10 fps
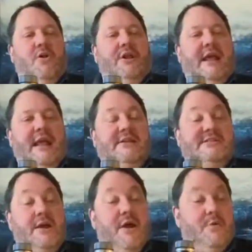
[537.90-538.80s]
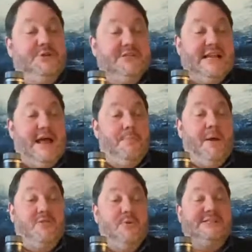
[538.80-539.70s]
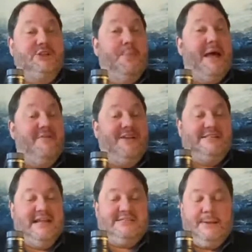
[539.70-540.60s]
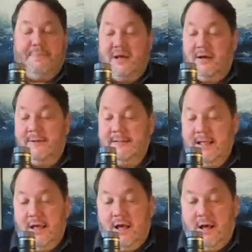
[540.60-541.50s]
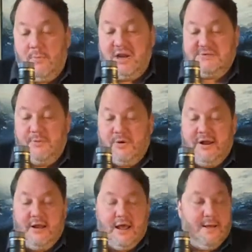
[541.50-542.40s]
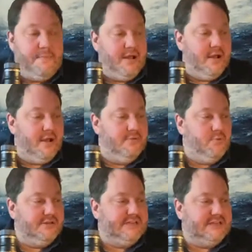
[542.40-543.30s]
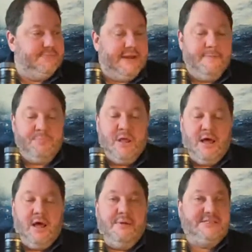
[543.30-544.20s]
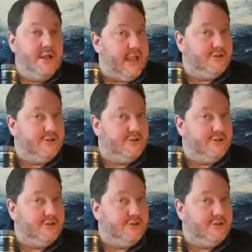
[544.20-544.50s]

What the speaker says: in Soho, which is now both a whiskey shop and a fantastic bar, Wallace Milroy once said to me, it's okay